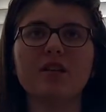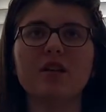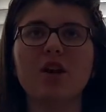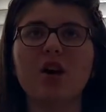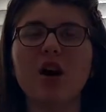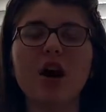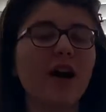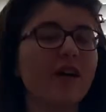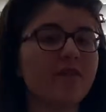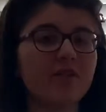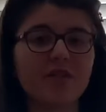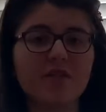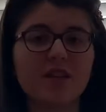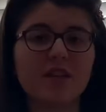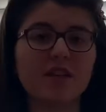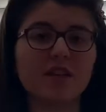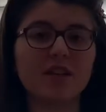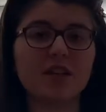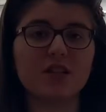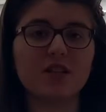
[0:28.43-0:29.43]

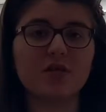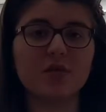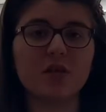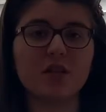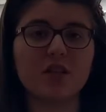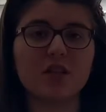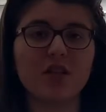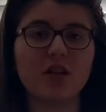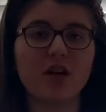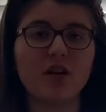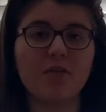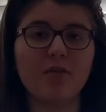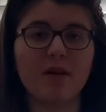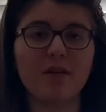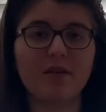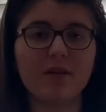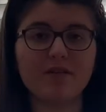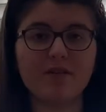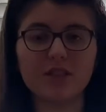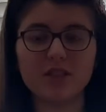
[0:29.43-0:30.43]
everything that you want to know about
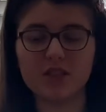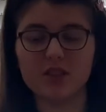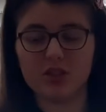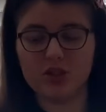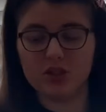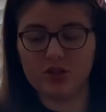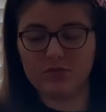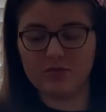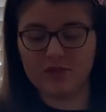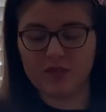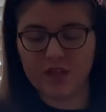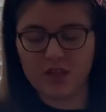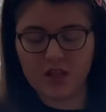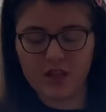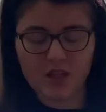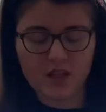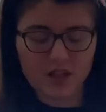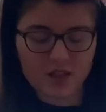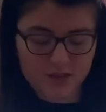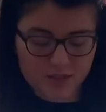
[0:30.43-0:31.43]
my feeding tubes.
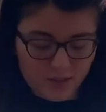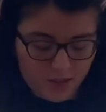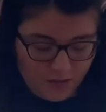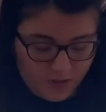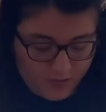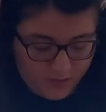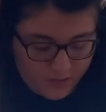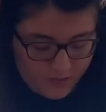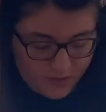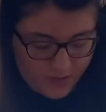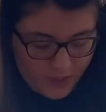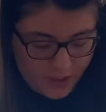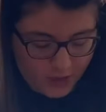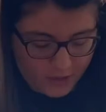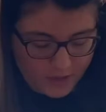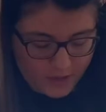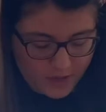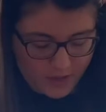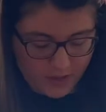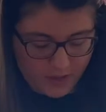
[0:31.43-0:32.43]
So here
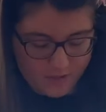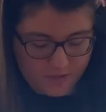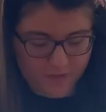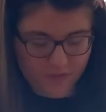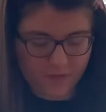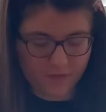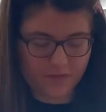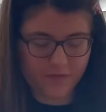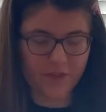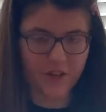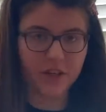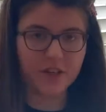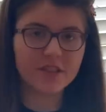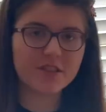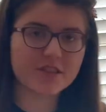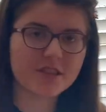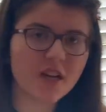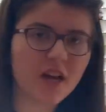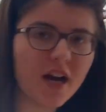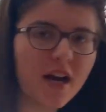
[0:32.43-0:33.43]
we go. First, I